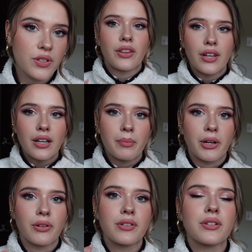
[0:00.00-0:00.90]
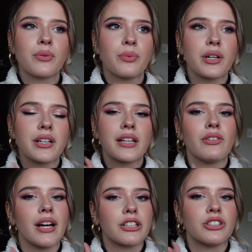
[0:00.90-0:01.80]
Think about what can you
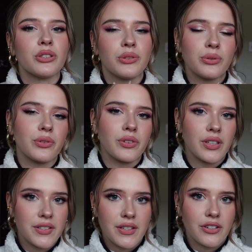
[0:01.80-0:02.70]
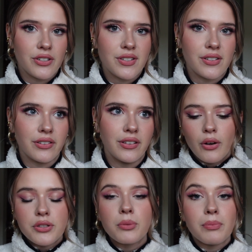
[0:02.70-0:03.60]
actually do this year still.
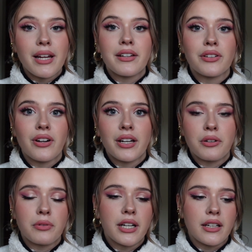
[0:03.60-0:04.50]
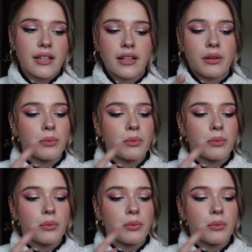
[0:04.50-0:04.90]
Also plan in your head already, like